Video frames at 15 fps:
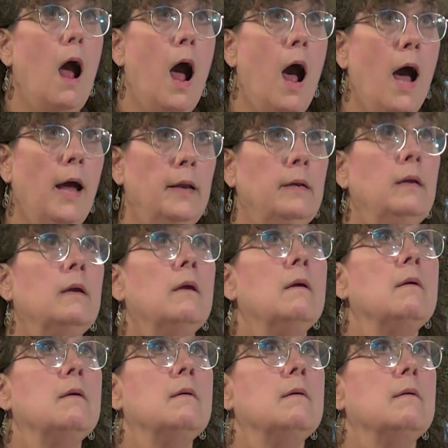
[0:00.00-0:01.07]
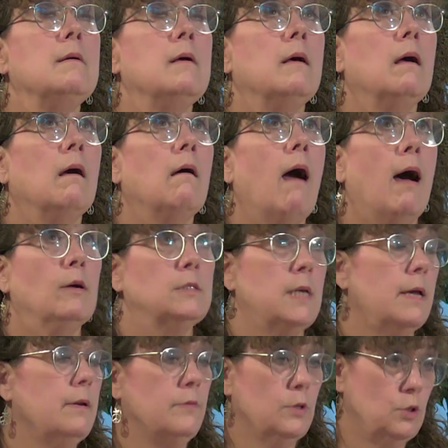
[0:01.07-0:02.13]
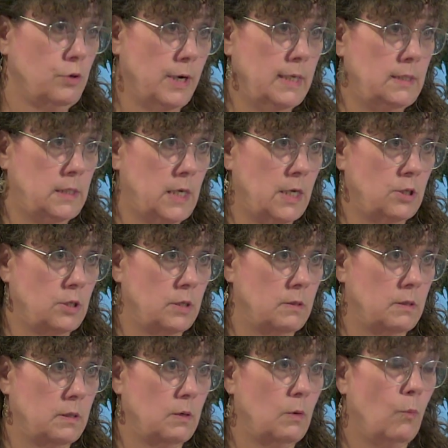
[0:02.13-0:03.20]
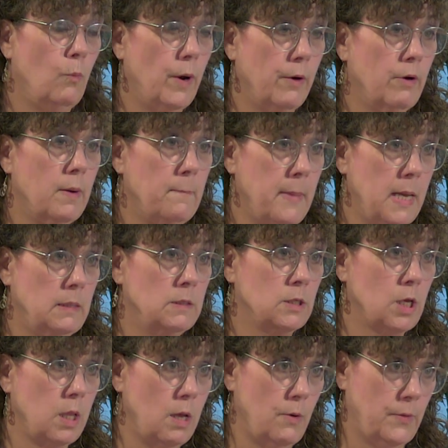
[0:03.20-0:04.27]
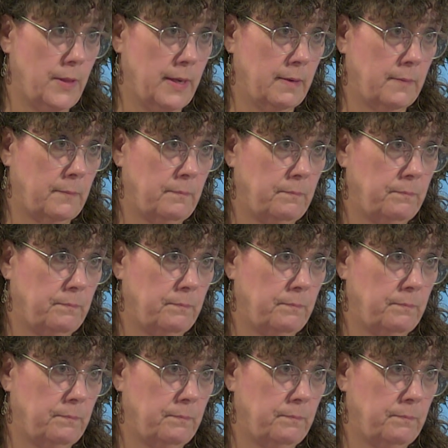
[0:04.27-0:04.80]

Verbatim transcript: on outside of the train station wearing men's clothing.